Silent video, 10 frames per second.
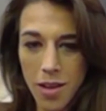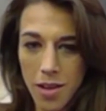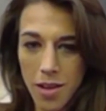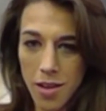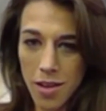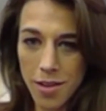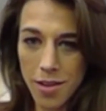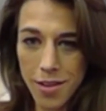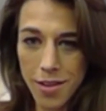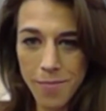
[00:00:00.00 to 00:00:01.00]

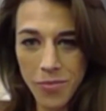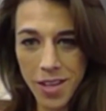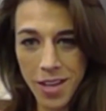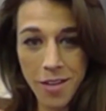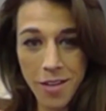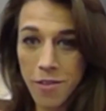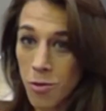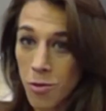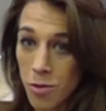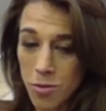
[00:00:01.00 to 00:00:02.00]
in
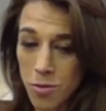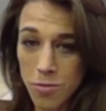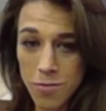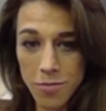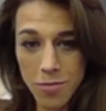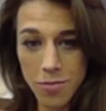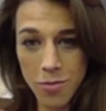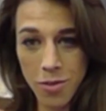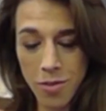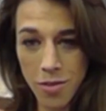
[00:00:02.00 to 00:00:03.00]
anything you want to
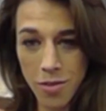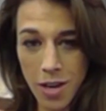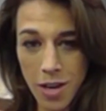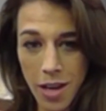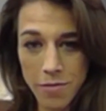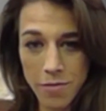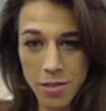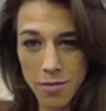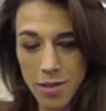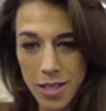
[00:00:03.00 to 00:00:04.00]
do in your
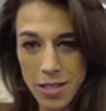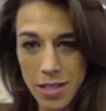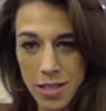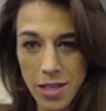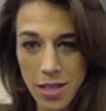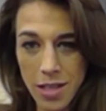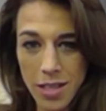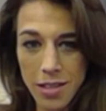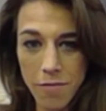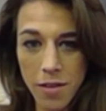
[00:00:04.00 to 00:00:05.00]
life. So that's
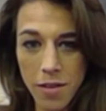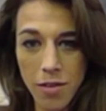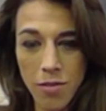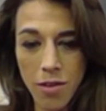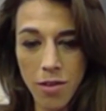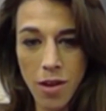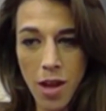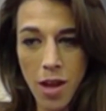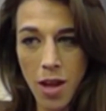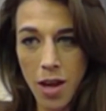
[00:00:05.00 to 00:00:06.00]
the thing,
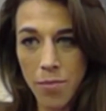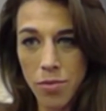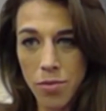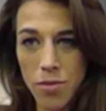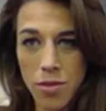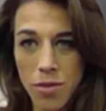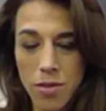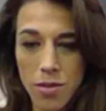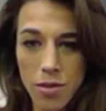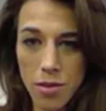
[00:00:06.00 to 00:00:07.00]
I
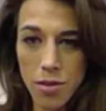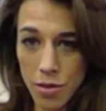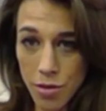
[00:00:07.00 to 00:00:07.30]
put on